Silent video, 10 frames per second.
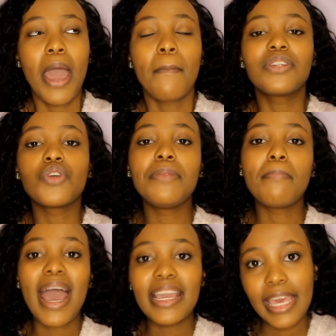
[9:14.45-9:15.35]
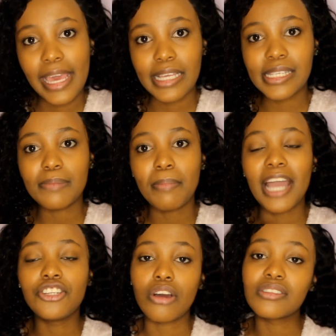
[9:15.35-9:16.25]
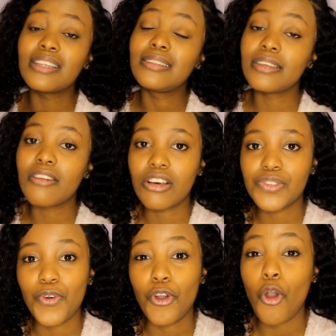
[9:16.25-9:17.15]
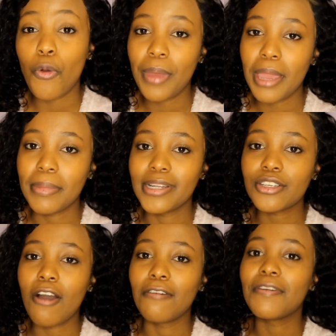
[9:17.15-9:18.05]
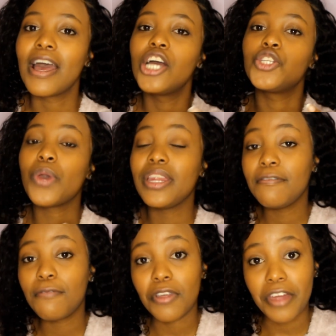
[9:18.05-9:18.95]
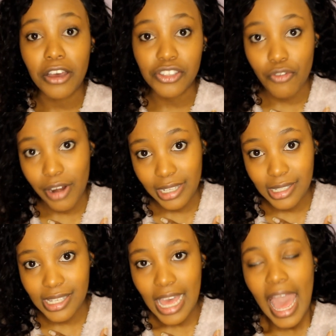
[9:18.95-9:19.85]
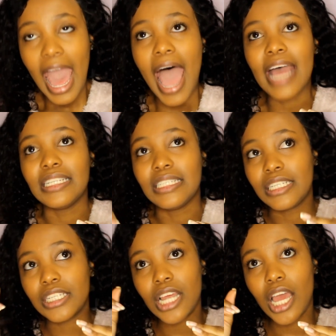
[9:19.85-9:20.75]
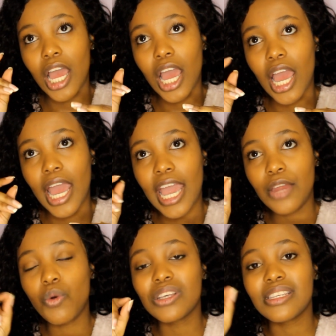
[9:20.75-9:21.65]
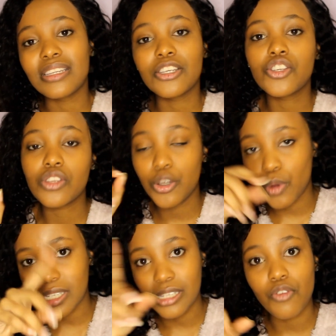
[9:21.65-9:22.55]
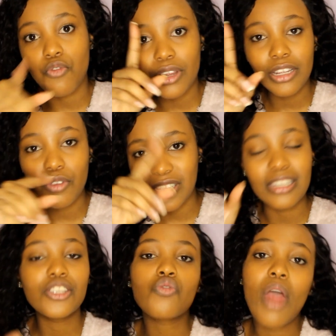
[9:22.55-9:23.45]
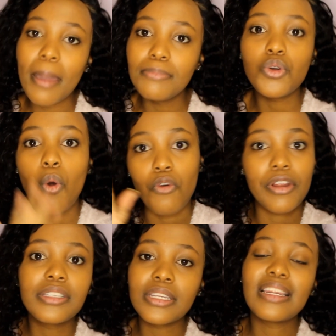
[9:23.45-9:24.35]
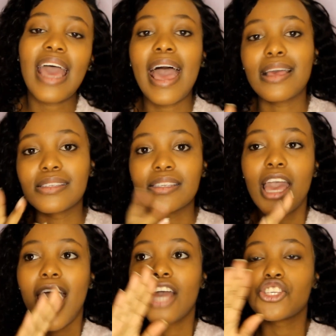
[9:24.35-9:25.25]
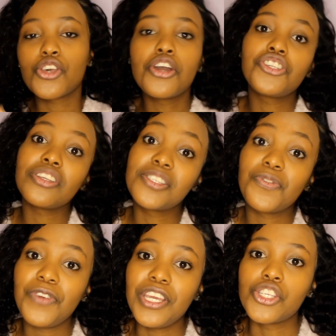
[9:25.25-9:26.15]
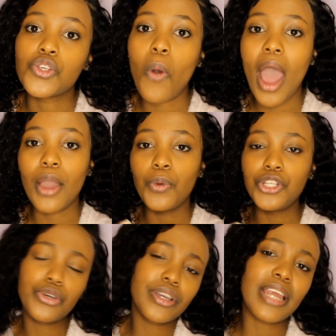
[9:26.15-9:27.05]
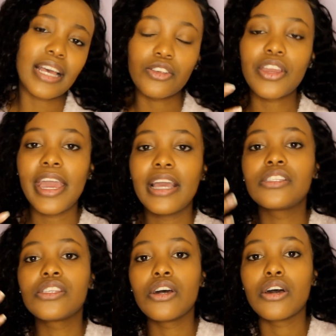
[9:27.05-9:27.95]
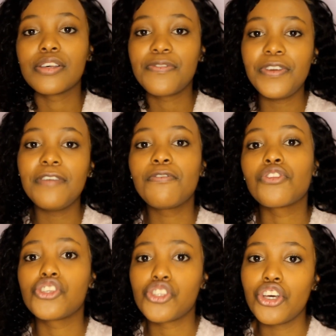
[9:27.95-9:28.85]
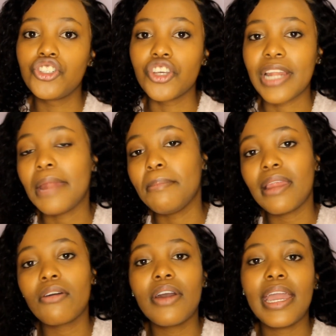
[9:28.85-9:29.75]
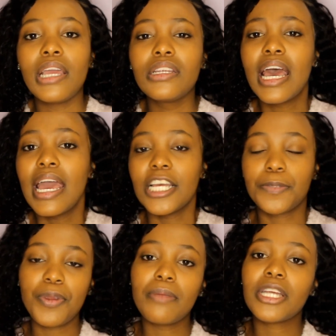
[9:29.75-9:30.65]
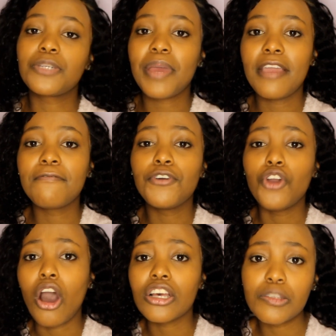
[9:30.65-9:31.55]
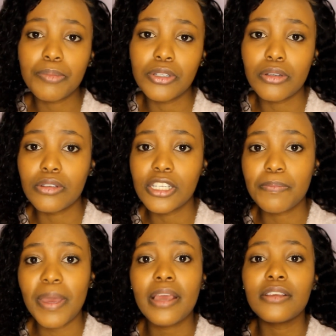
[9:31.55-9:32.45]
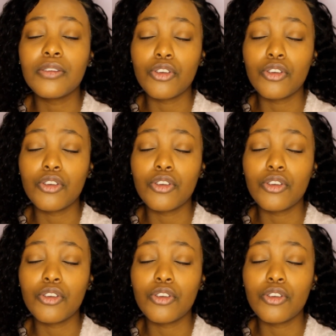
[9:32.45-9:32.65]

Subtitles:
But in my case, my doctor did ask for a co-payment of 24,000 rands, and it was described or written as surgeon's fee. So we took it as, okay, it's the fee for the surgeon, and medical aid is pretty much paying for your hospital stay